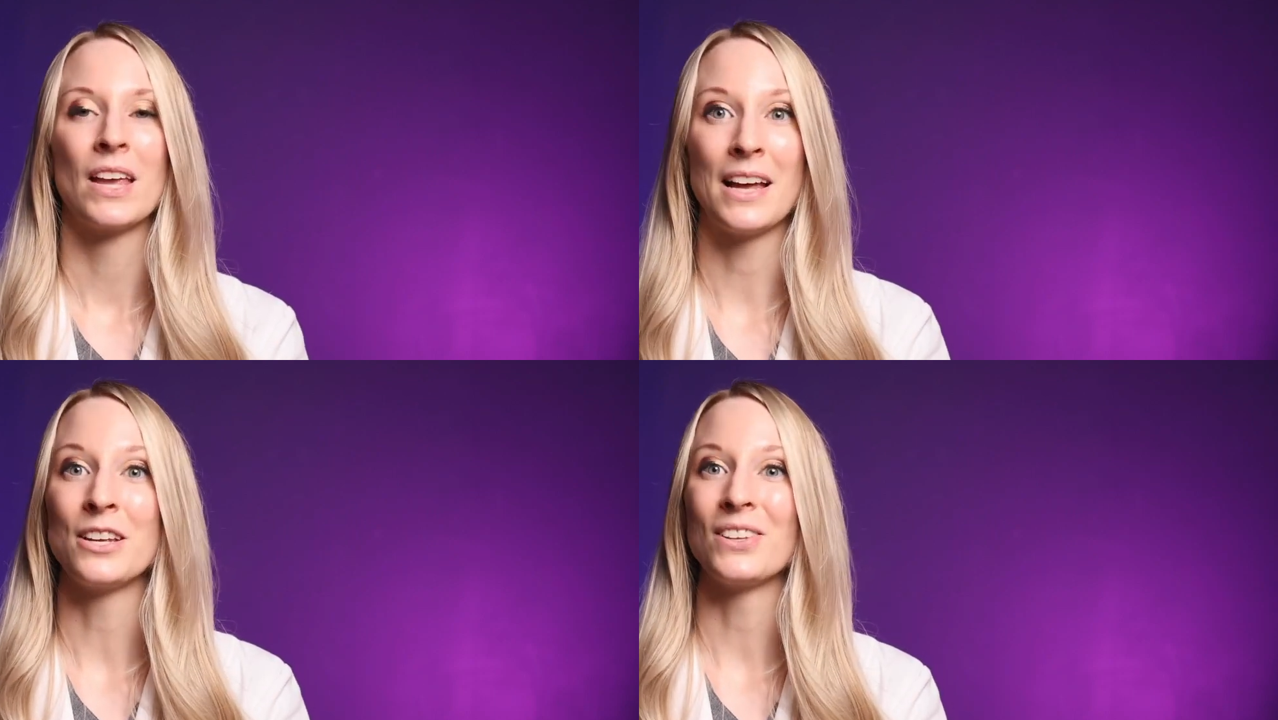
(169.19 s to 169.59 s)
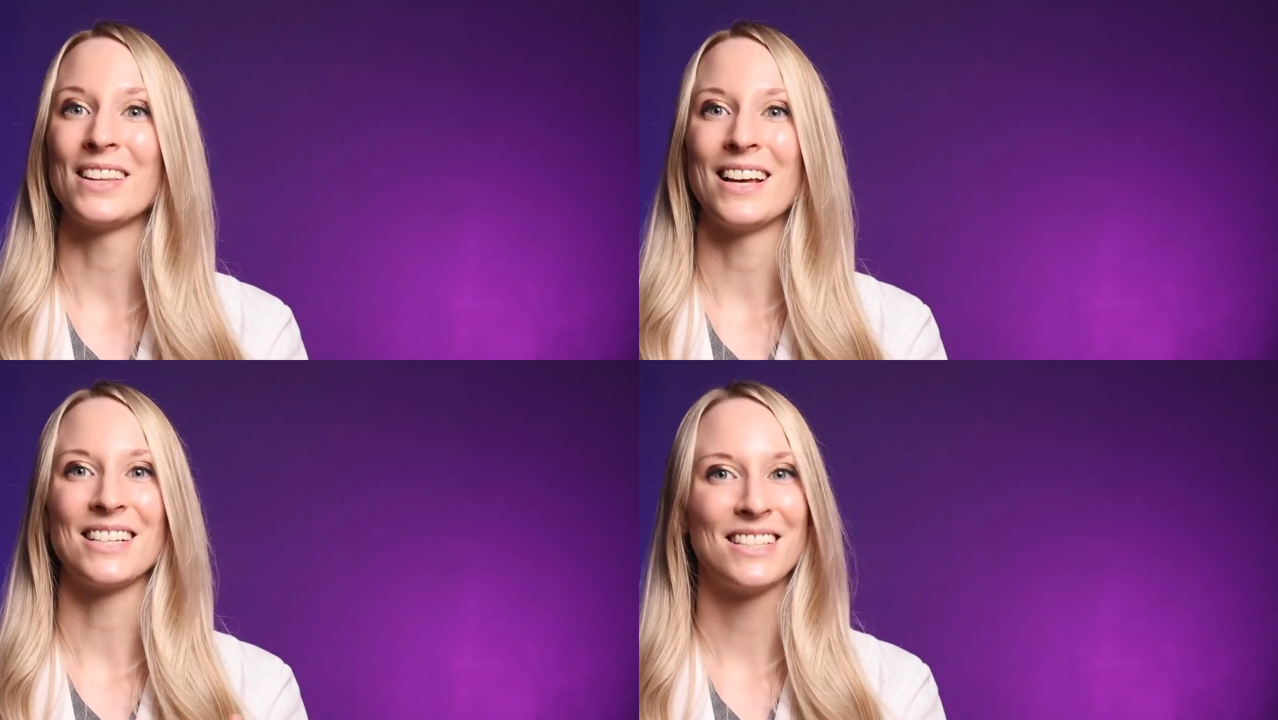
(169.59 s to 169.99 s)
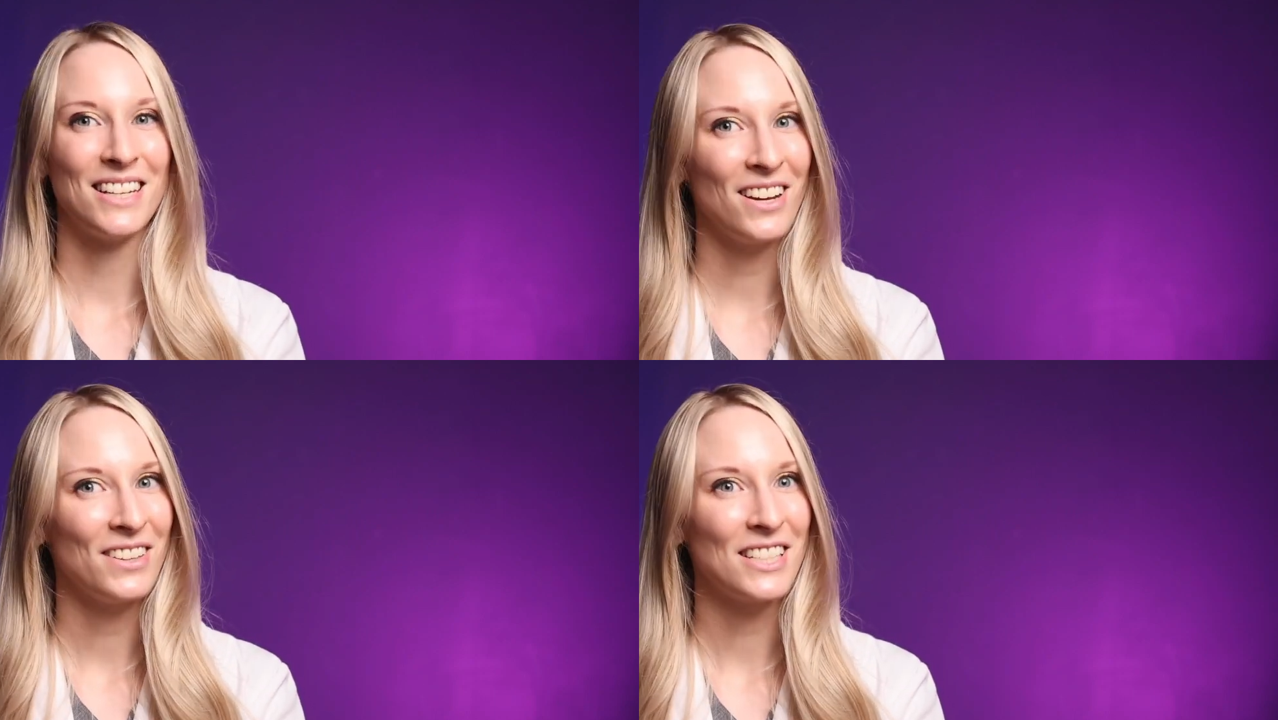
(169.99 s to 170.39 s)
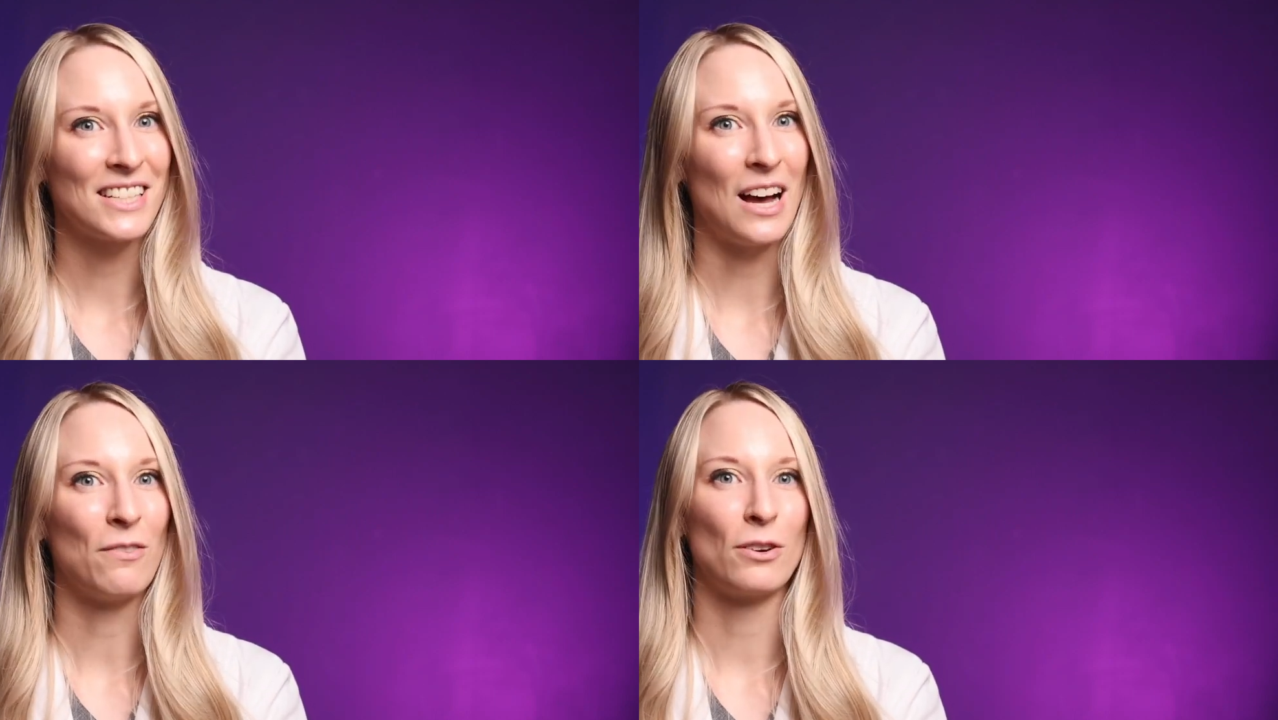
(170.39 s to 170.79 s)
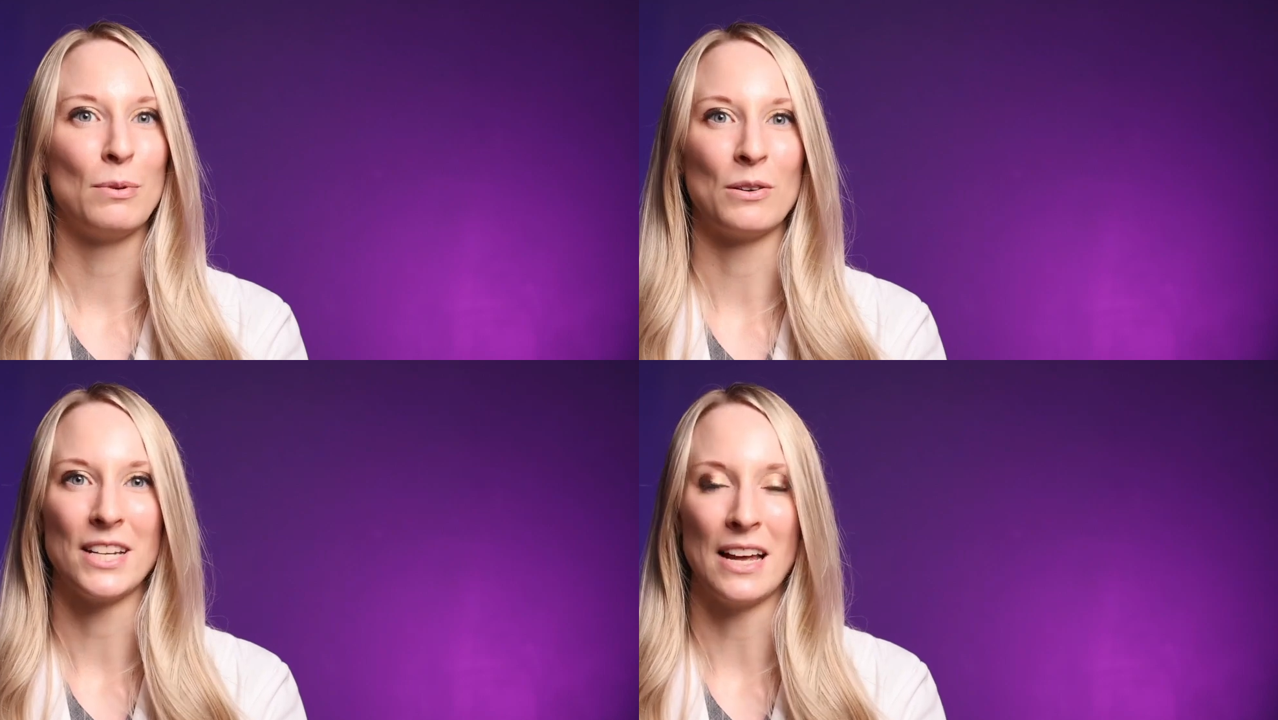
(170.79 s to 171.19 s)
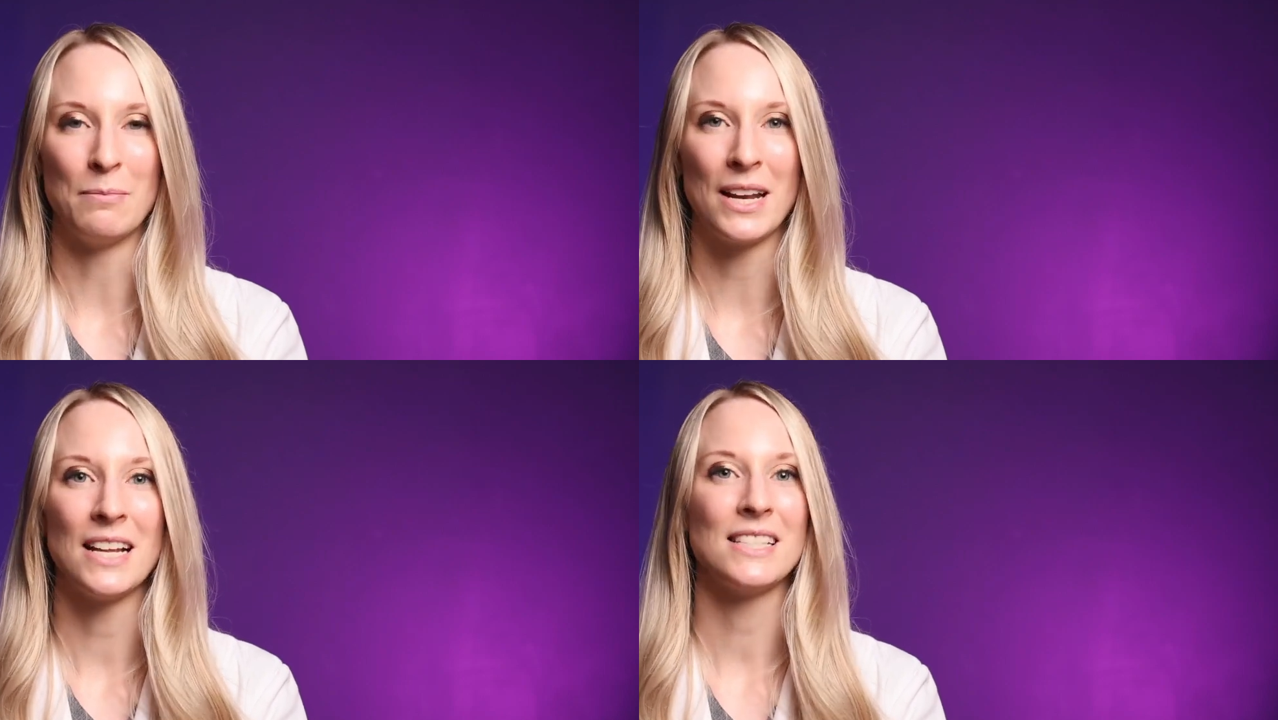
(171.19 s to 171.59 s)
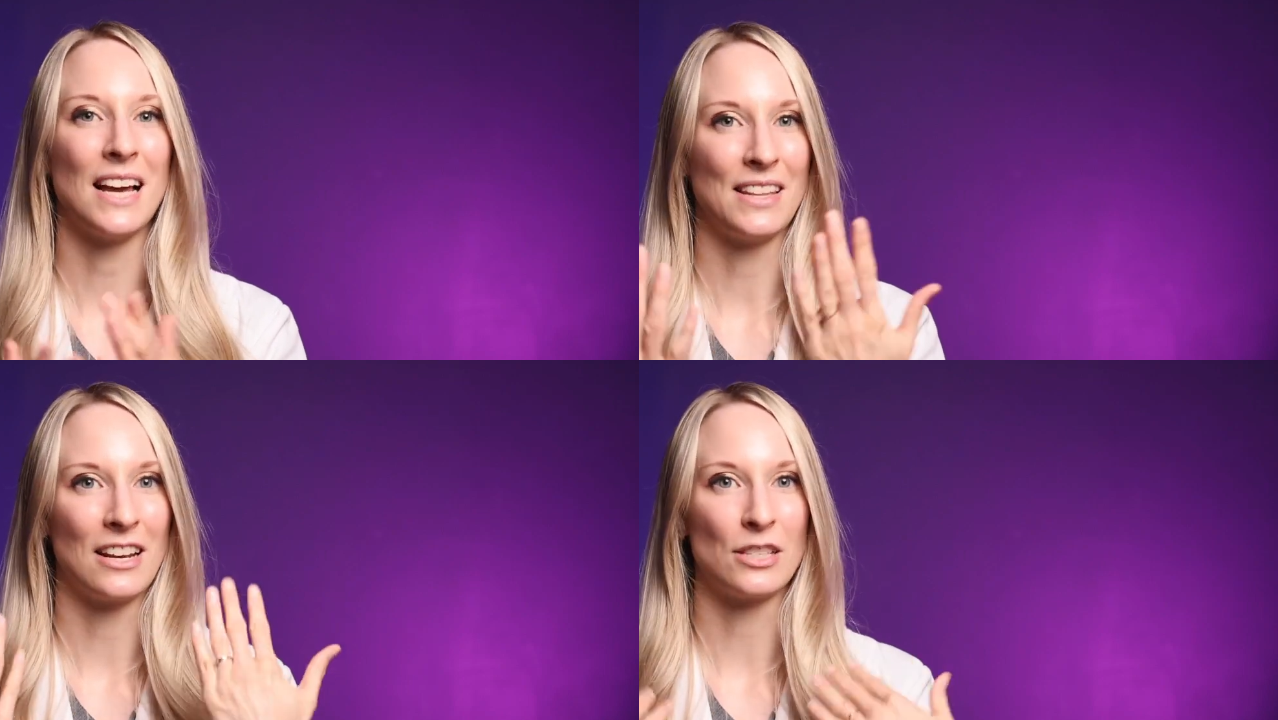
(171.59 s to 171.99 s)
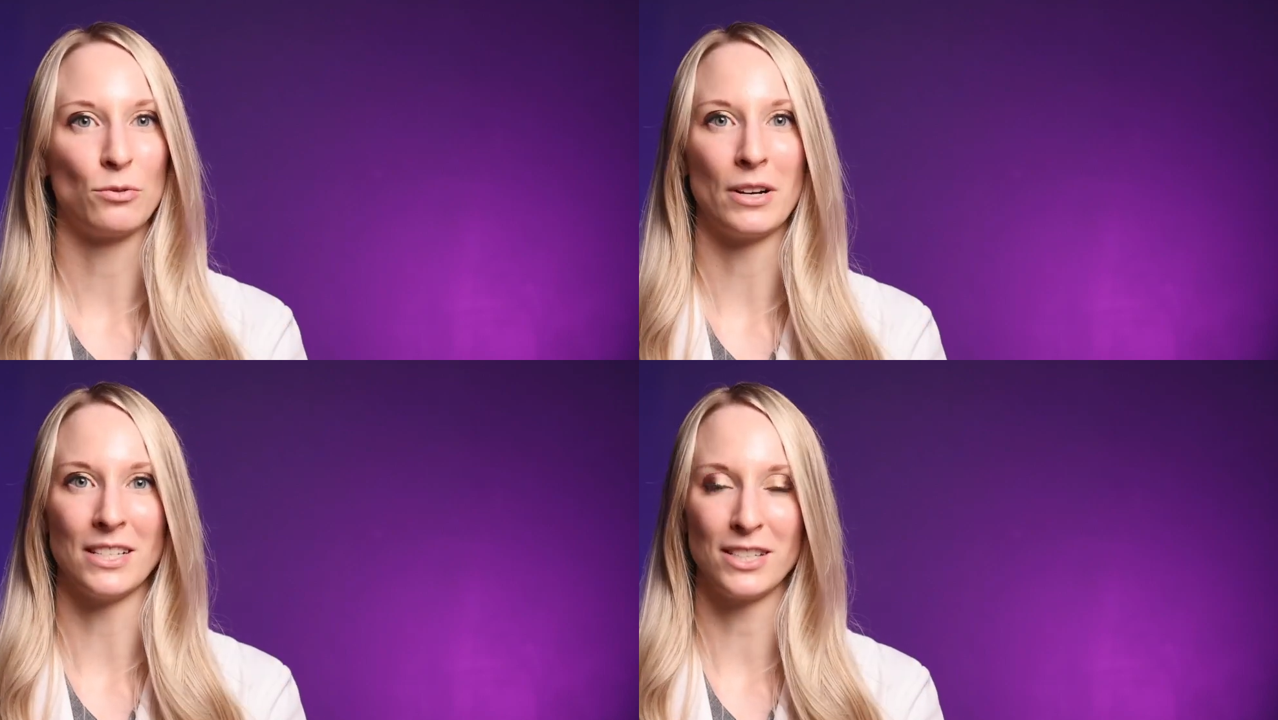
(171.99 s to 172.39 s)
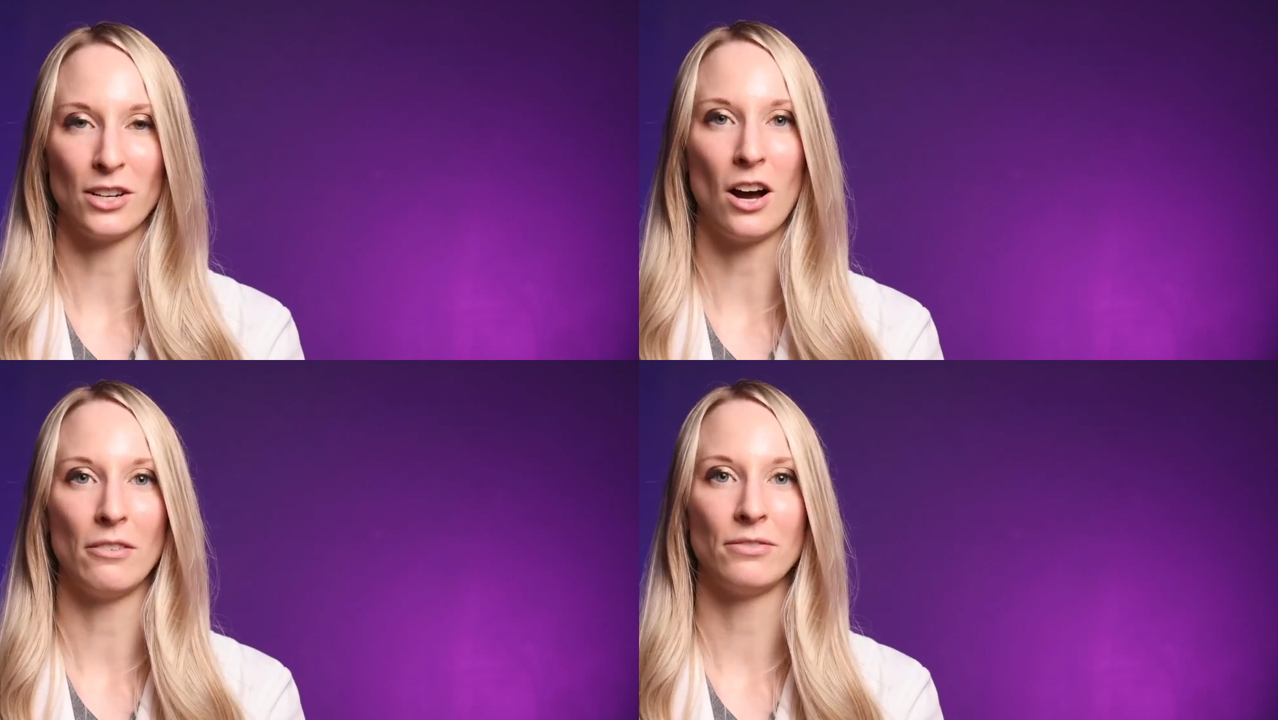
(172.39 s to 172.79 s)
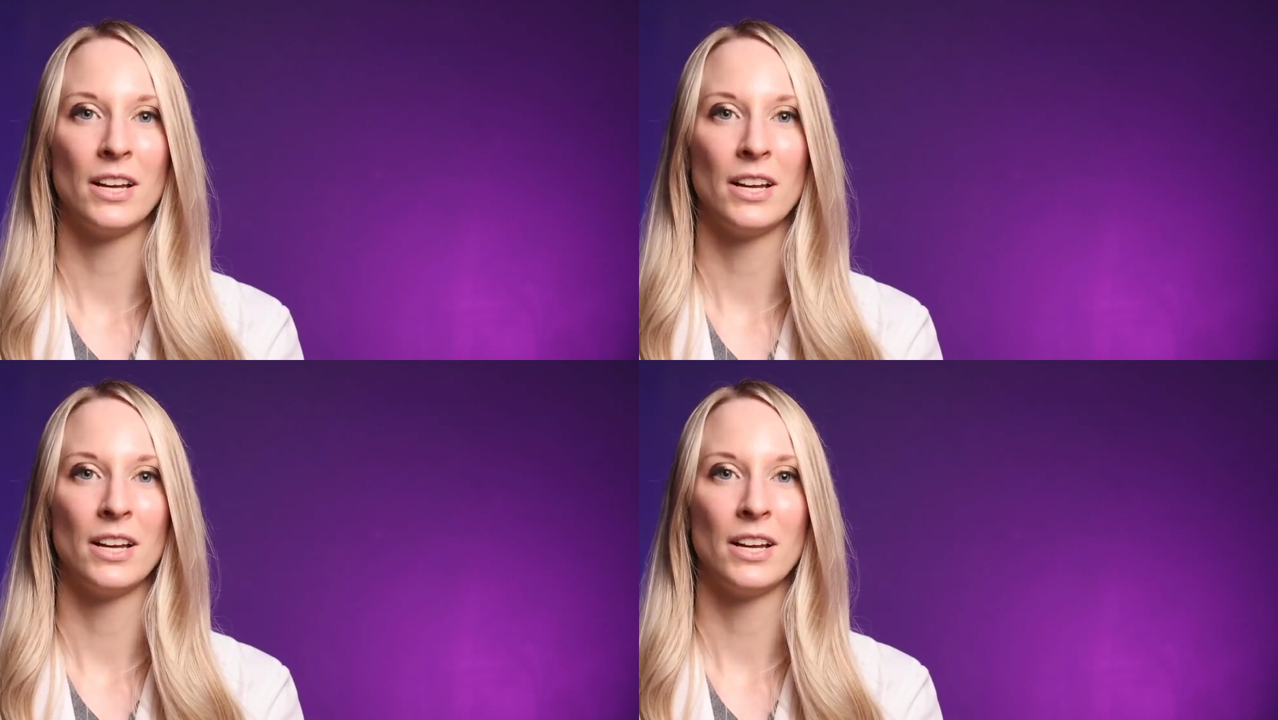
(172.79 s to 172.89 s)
Then you let that sit on the scalp for about 10 minutes and then it's rinsed off.